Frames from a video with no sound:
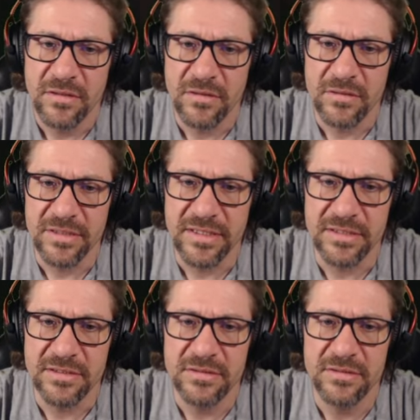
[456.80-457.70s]
Hold
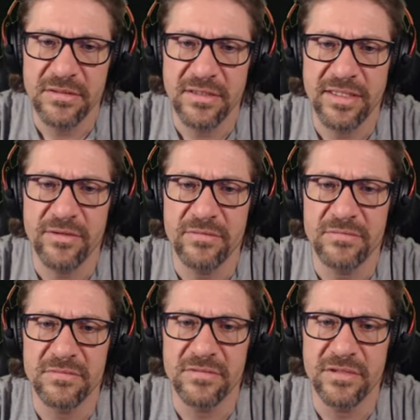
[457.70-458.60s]
on. I don't
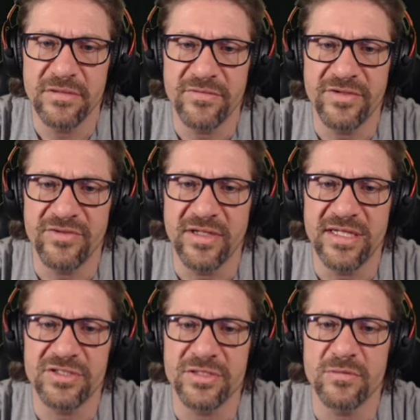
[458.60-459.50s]
know if this will
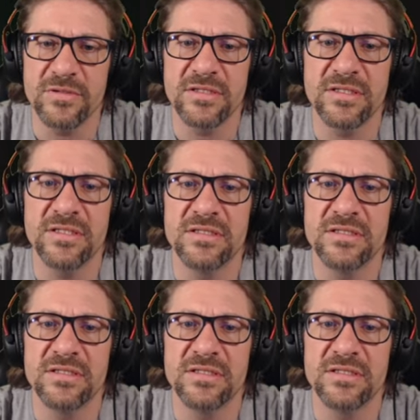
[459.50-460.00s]
actually work.